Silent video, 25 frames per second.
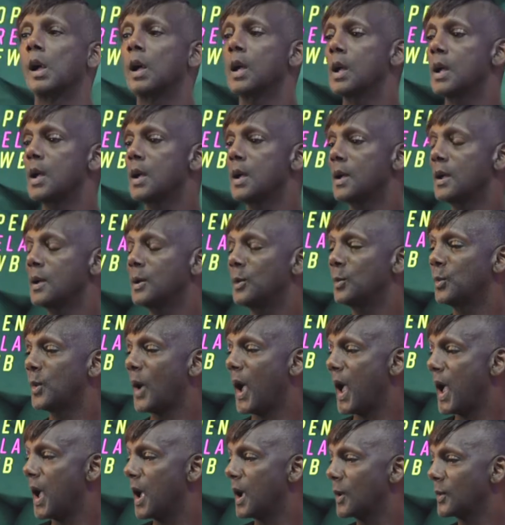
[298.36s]
Oh,
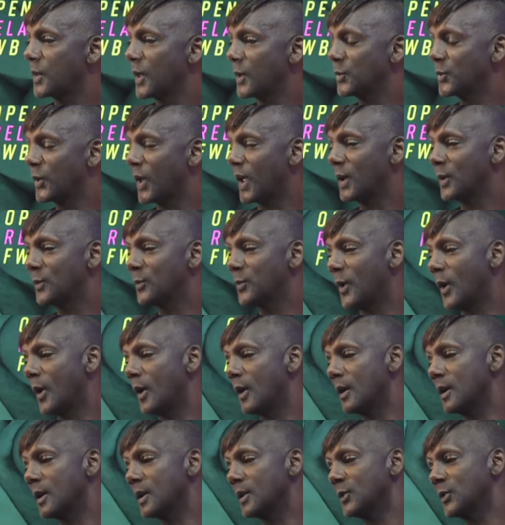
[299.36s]
wow. That's kind of
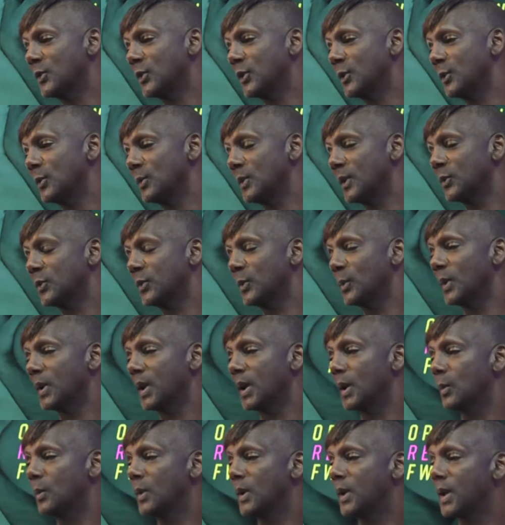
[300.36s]
hard to... Let's see,
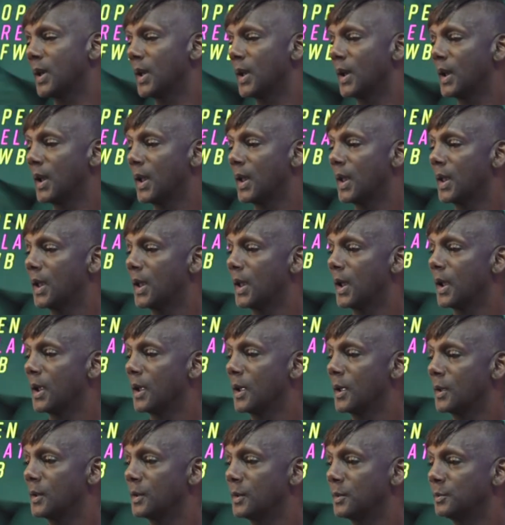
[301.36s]
what can
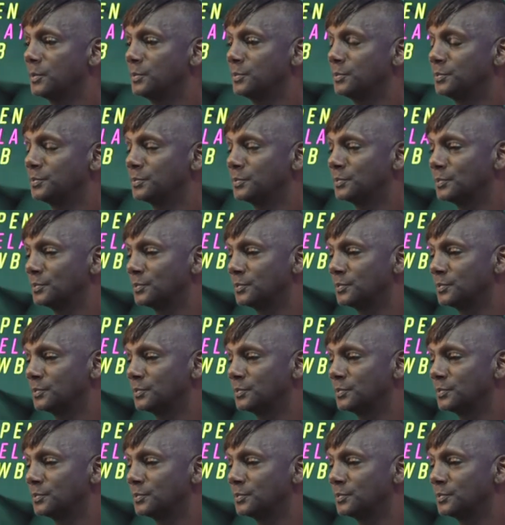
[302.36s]
I...